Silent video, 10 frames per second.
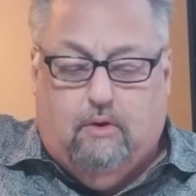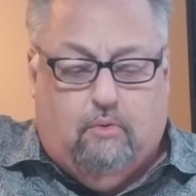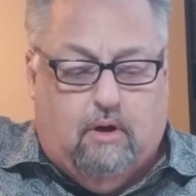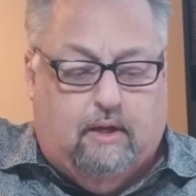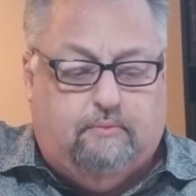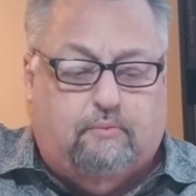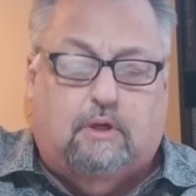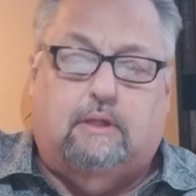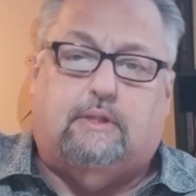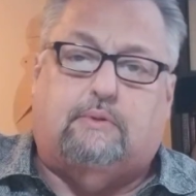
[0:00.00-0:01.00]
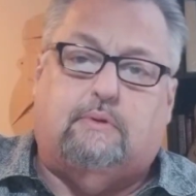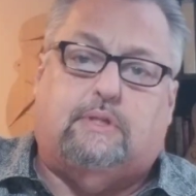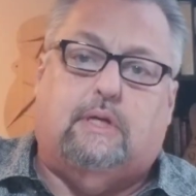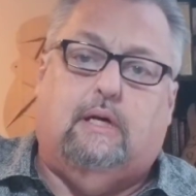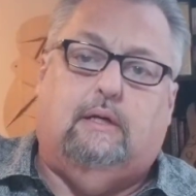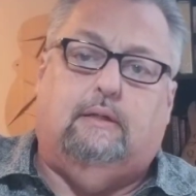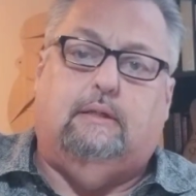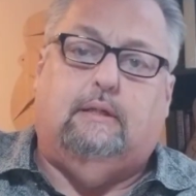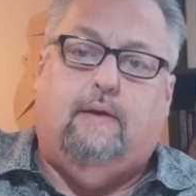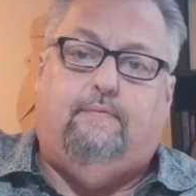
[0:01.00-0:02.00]
What once was
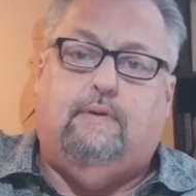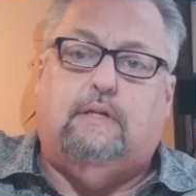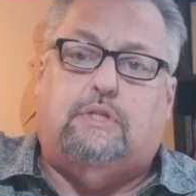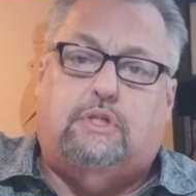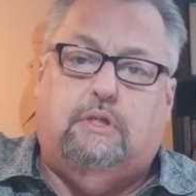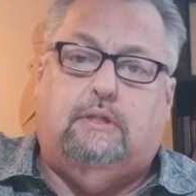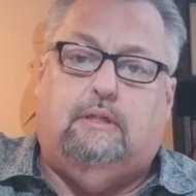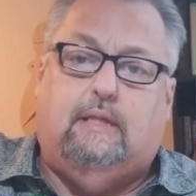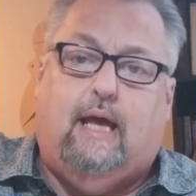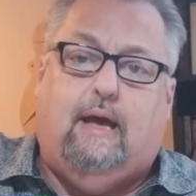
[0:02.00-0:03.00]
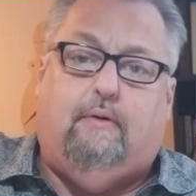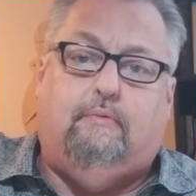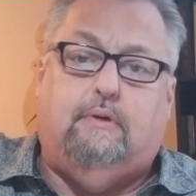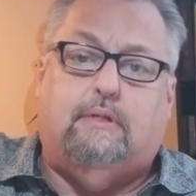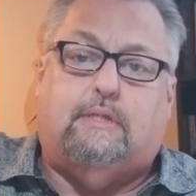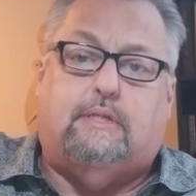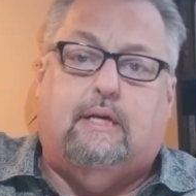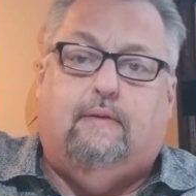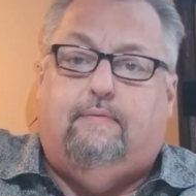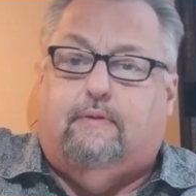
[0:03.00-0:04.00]
Sunday fishing now was
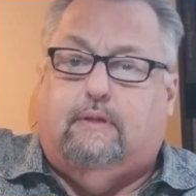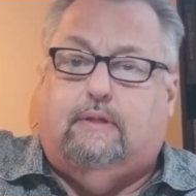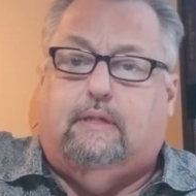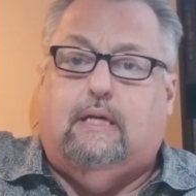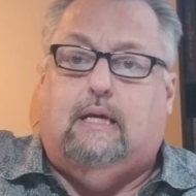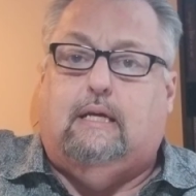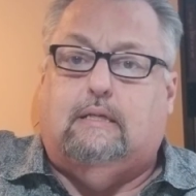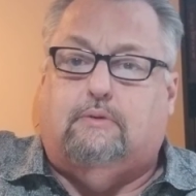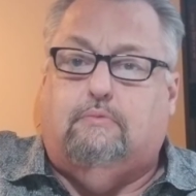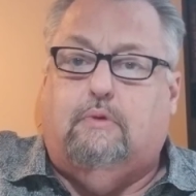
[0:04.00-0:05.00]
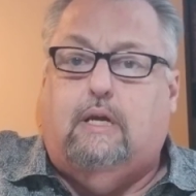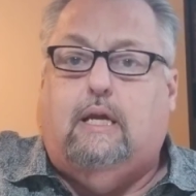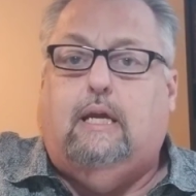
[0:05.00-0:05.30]
seven days a week